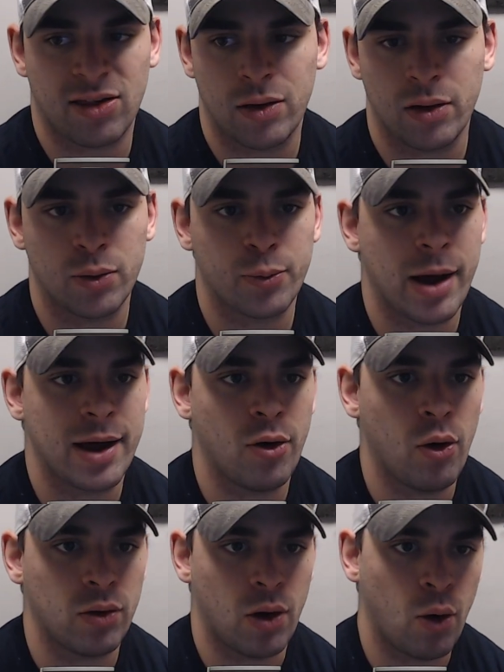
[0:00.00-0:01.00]
Dylan
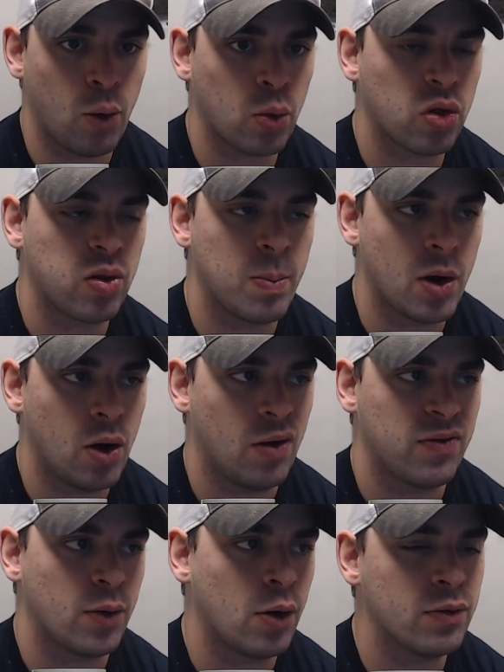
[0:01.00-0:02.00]
Raiola holds the
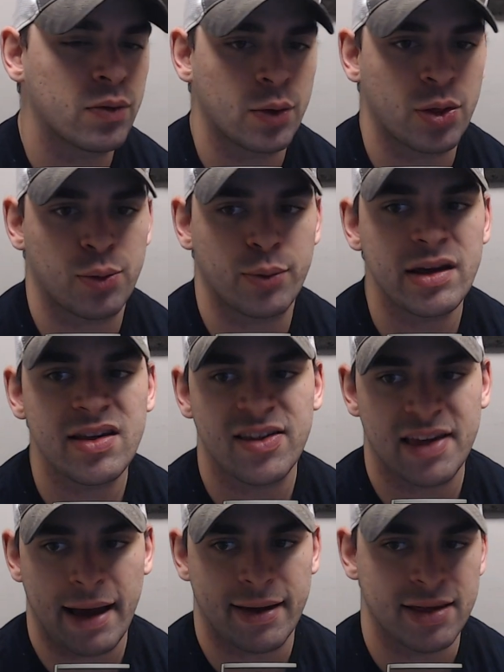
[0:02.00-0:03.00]
ball for over 3
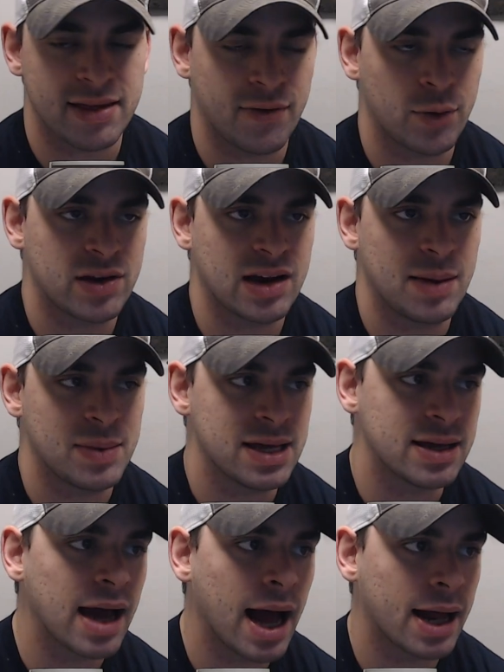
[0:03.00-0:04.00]
seconds every time
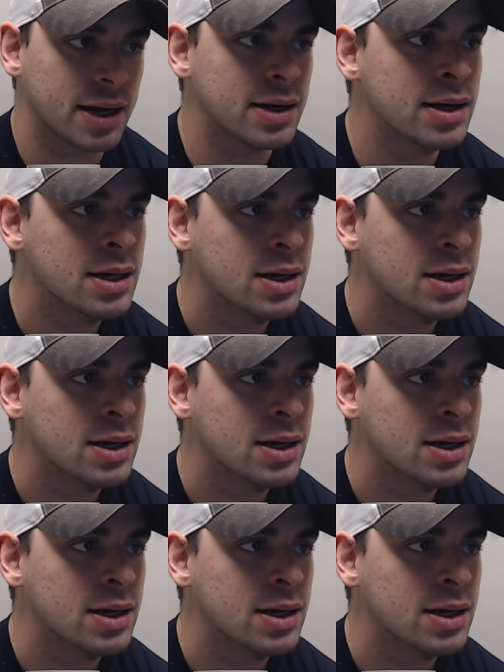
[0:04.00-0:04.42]
he got it.